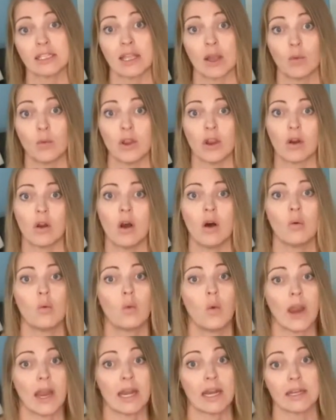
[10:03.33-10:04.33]
that we are all
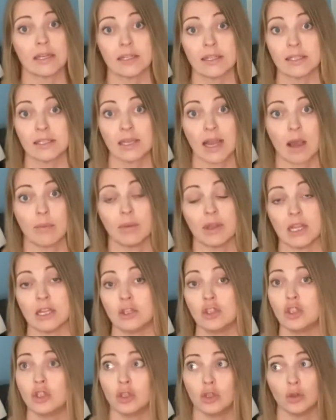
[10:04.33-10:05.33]
waiting to step
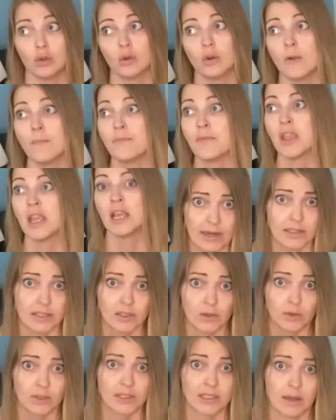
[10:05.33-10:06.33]
into.
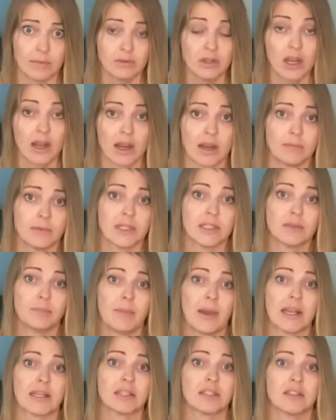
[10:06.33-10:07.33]
So sometimes it's
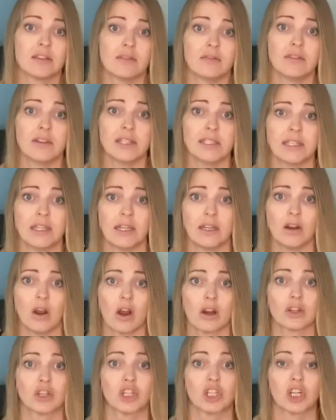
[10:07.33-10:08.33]
best to visit
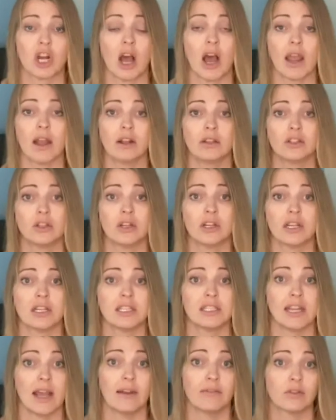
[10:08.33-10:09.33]
our childhood
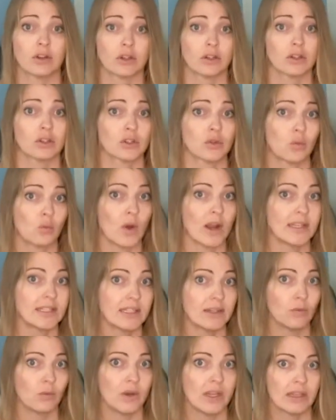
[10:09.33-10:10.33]
endeavors. What
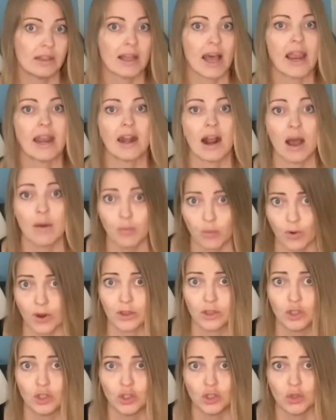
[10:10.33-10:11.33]
did we light up
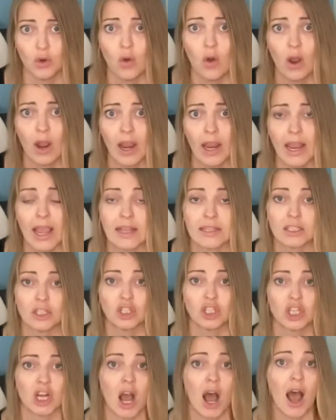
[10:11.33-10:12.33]
with joy as a
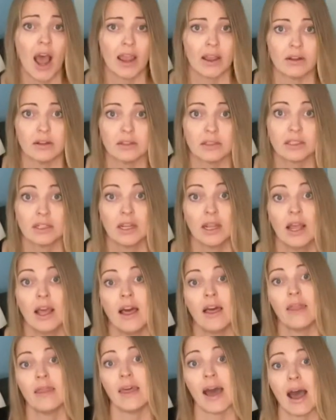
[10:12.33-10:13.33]
child?
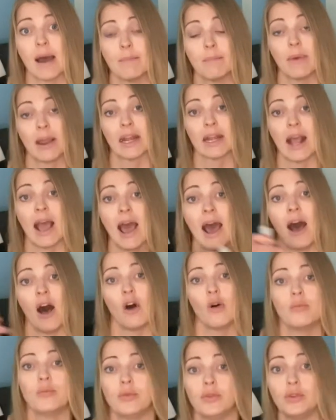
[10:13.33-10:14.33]
That might
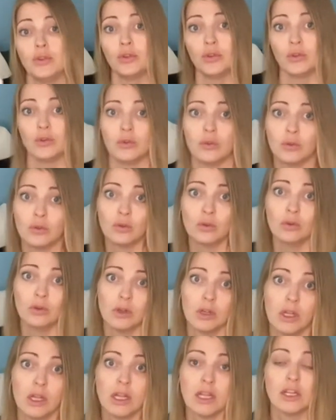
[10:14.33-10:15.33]
help you
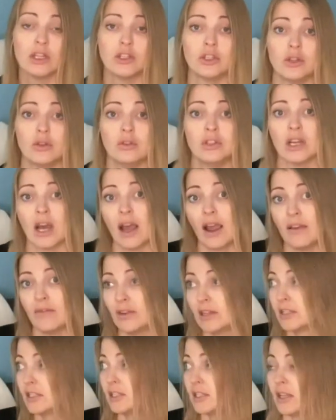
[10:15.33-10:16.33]
to dive
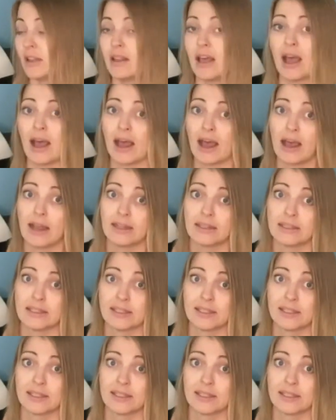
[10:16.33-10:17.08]
into that